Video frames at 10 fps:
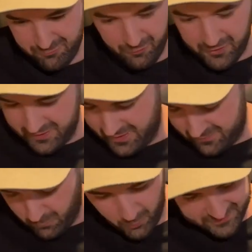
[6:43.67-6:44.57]

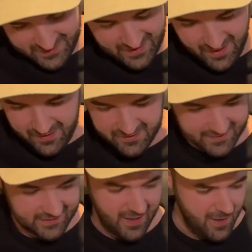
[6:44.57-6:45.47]
finding what's in it, and
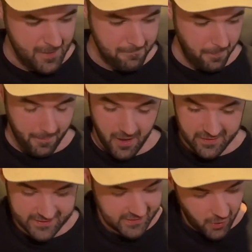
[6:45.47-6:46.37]
it's
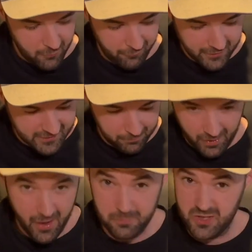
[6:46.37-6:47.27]
so fun to
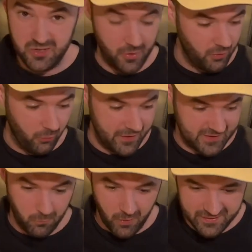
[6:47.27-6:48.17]
play. I'm just doing all this
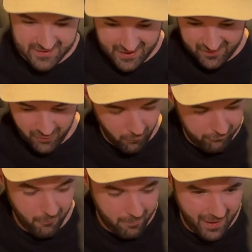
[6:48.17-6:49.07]
in one take off
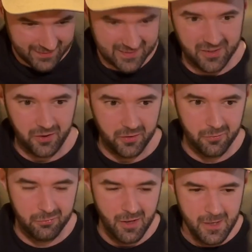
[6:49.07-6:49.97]
the bat to kind of
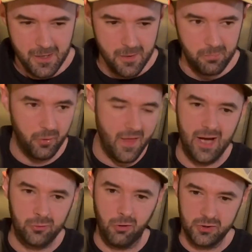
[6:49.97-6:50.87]
put that
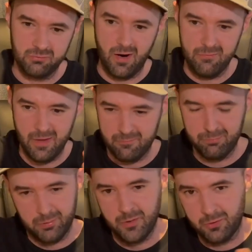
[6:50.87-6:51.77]
across rather than
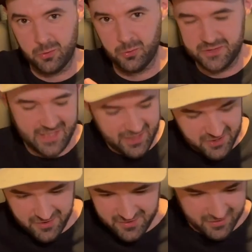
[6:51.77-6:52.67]
pre-record
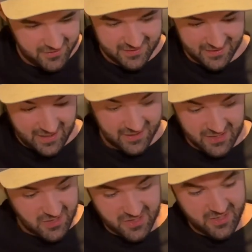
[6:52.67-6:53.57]
sections, because there's
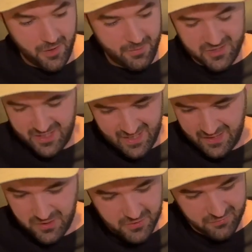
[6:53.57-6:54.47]
just so much in it,
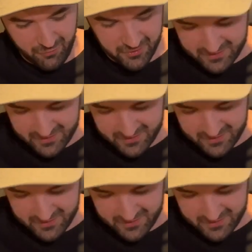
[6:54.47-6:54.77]
and you just find